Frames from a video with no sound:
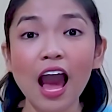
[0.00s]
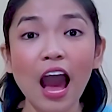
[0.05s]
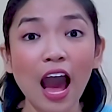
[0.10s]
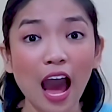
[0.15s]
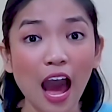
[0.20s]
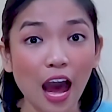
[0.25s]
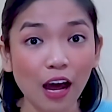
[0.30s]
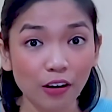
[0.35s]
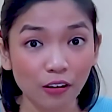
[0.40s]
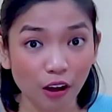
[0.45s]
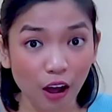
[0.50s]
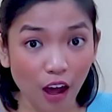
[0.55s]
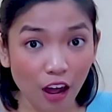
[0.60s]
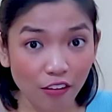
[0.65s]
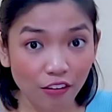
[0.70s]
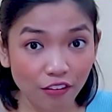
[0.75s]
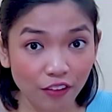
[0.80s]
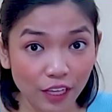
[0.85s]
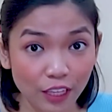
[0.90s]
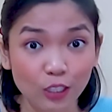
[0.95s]
How
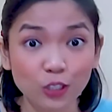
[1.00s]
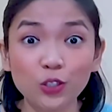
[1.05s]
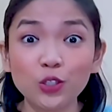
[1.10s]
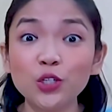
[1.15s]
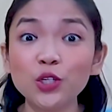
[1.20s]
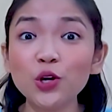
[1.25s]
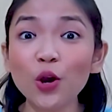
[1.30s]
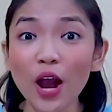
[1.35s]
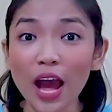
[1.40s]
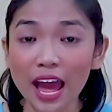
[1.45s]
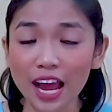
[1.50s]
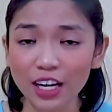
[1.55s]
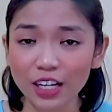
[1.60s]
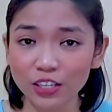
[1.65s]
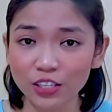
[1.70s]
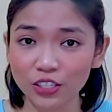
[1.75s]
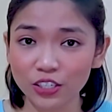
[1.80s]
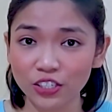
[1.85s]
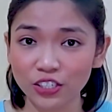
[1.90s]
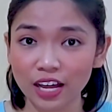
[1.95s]
often do you
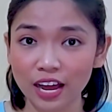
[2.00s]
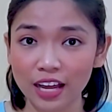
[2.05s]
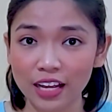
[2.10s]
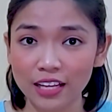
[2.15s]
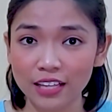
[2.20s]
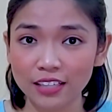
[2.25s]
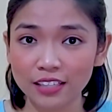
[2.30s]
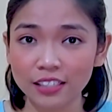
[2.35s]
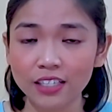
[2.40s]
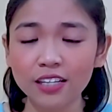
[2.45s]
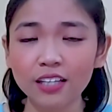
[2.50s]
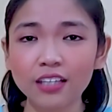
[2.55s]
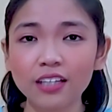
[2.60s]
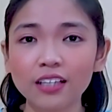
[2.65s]
exercise?